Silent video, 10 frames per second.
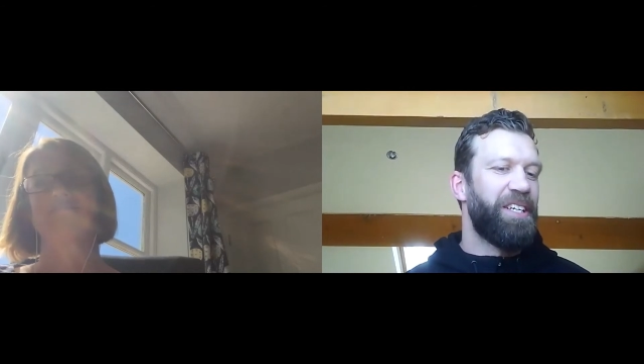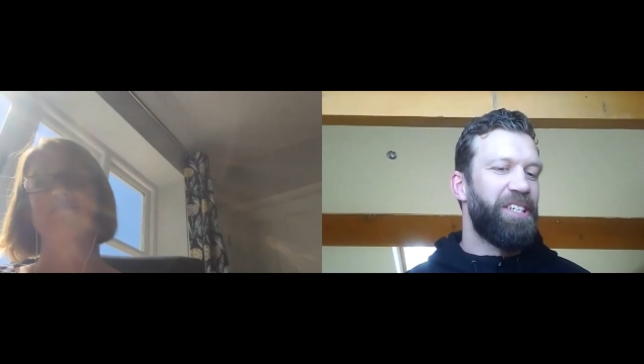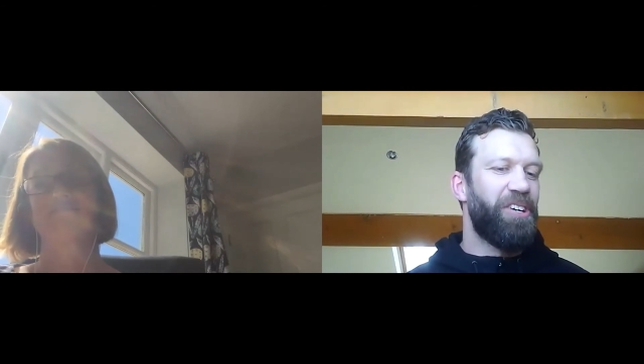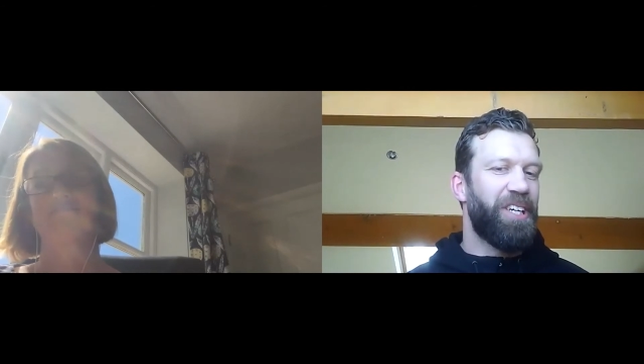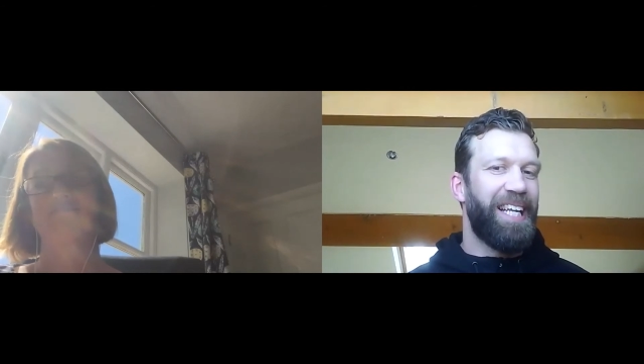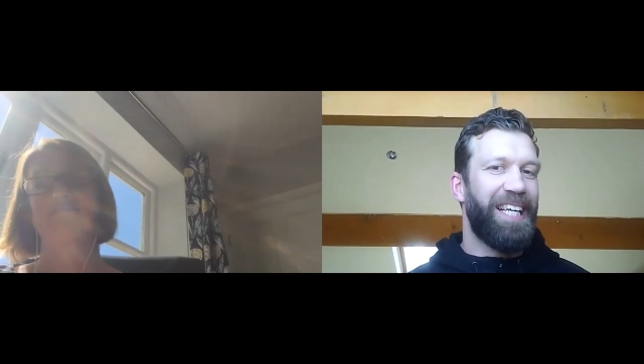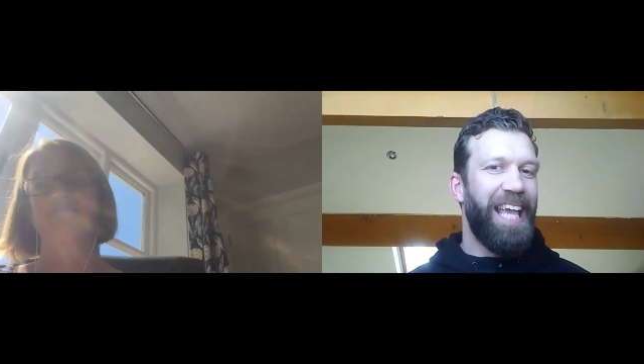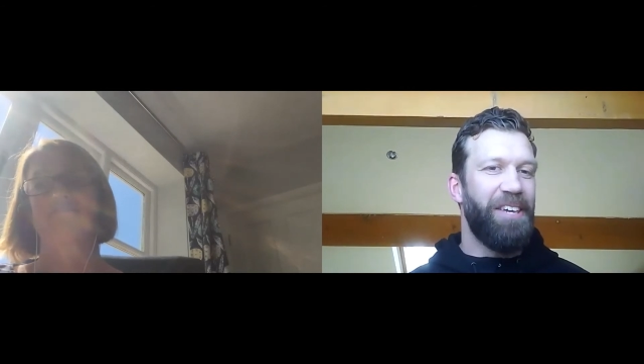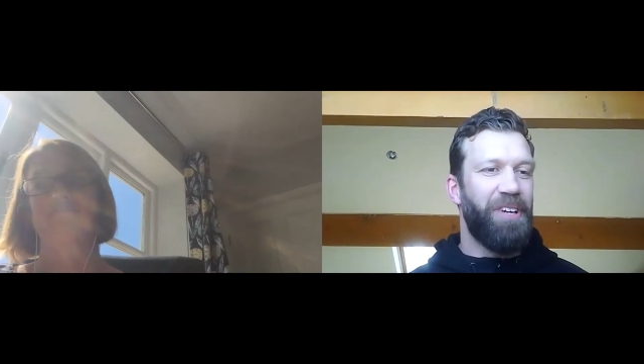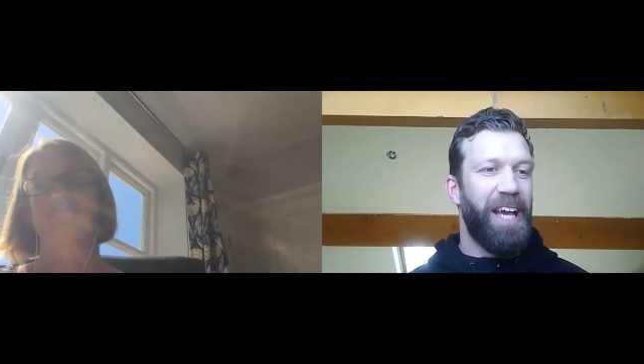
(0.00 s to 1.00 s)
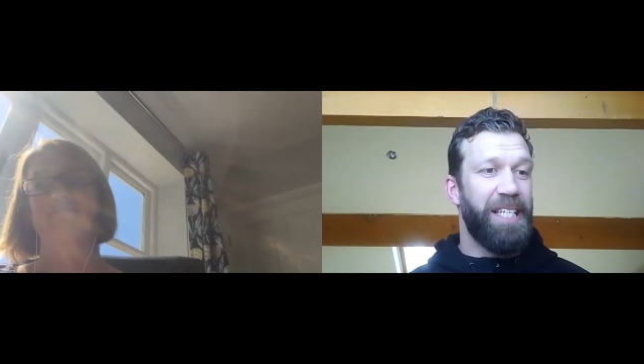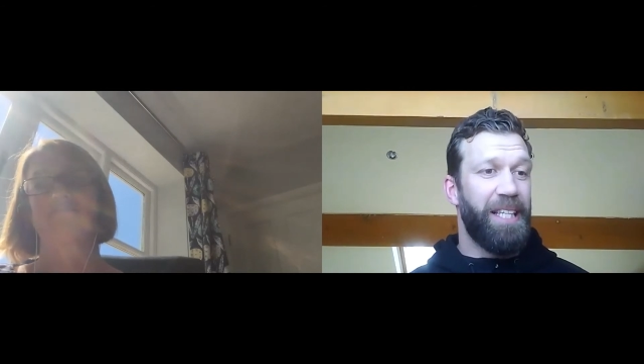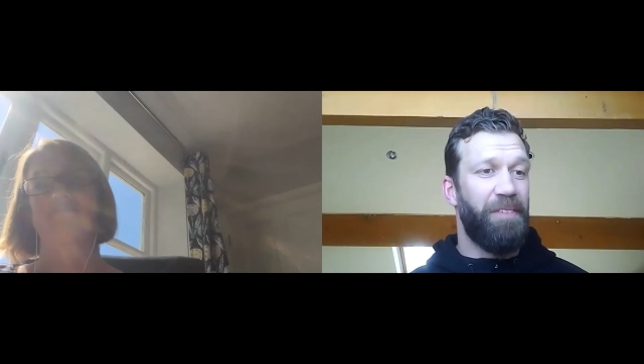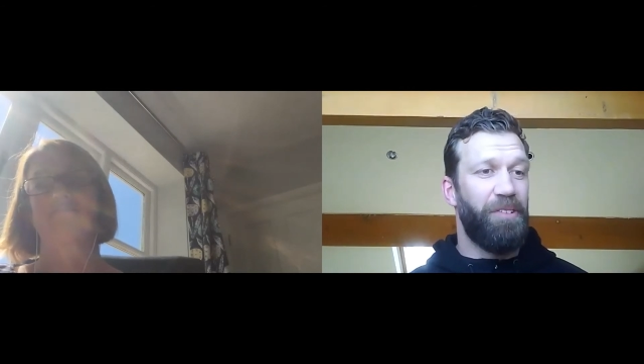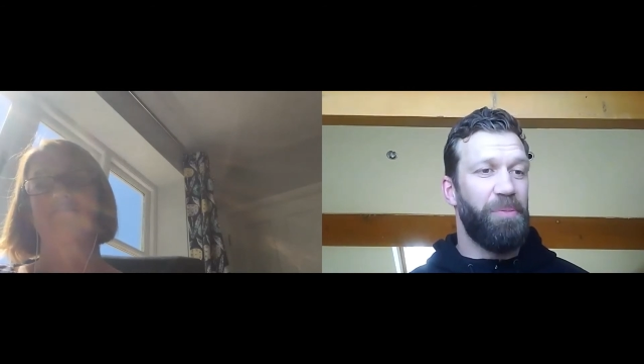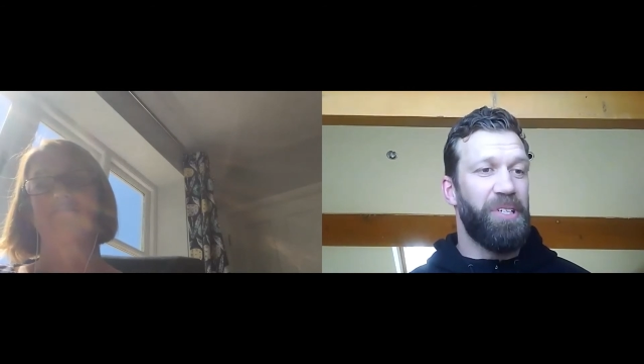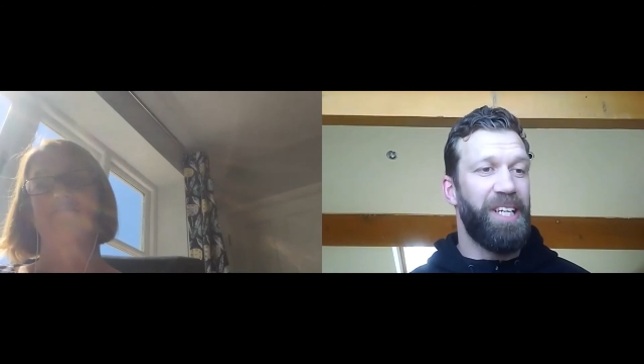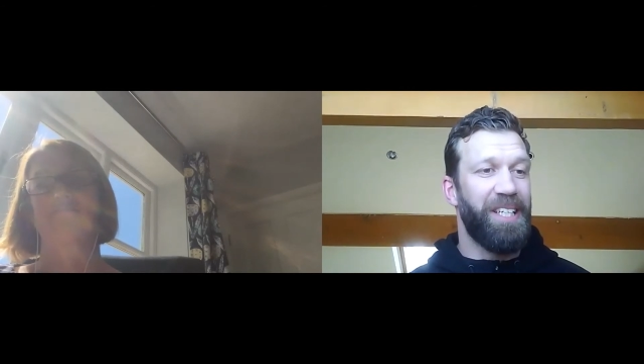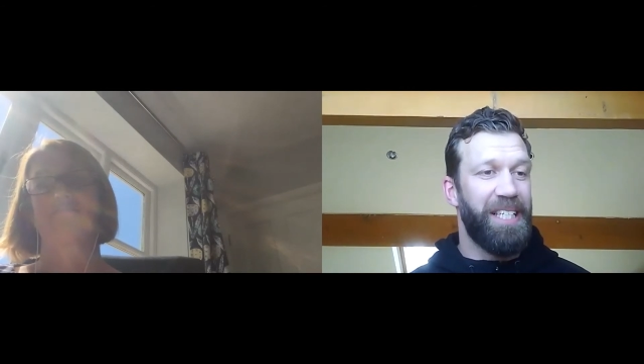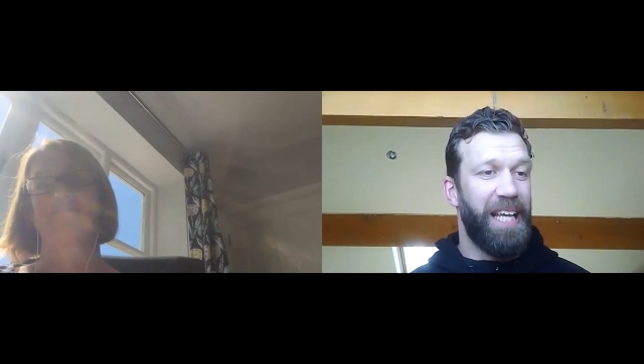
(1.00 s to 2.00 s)
you know, kind of get you guys to level up your
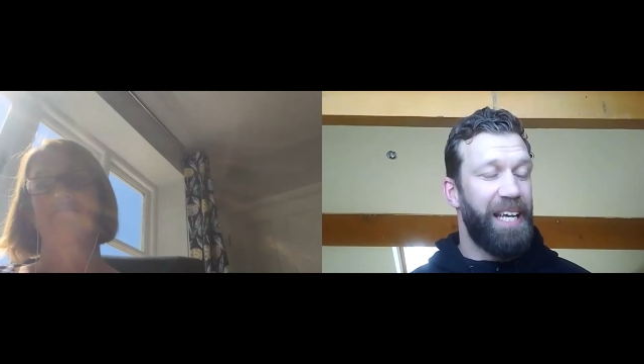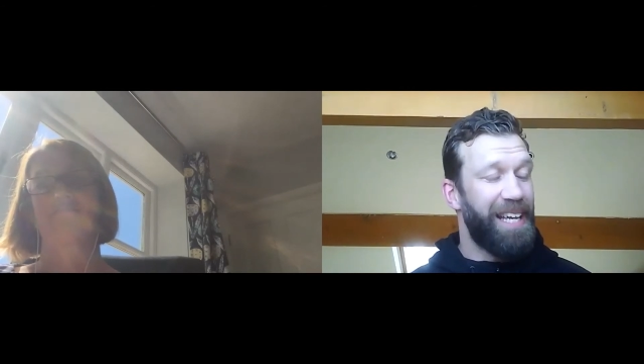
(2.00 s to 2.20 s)
skill set.